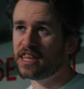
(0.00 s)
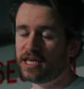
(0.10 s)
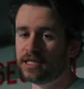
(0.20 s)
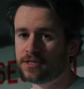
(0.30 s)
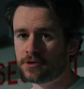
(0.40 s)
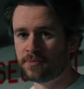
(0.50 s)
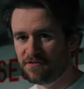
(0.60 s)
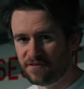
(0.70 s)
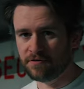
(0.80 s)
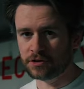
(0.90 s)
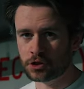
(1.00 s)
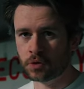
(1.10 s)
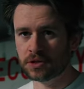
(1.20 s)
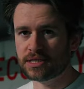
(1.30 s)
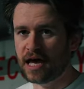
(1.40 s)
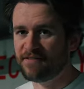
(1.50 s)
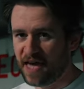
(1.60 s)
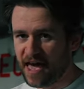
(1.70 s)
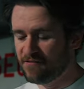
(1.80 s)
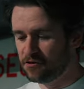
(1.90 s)
think these are my favorite shorts I've
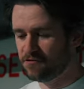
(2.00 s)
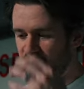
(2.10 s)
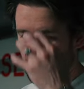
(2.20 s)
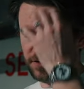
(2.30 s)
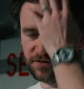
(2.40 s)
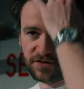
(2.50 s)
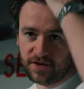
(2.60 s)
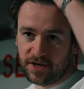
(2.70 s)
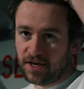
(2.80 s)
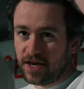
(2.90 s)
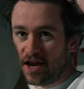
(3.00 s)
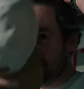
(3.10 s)
ever found. And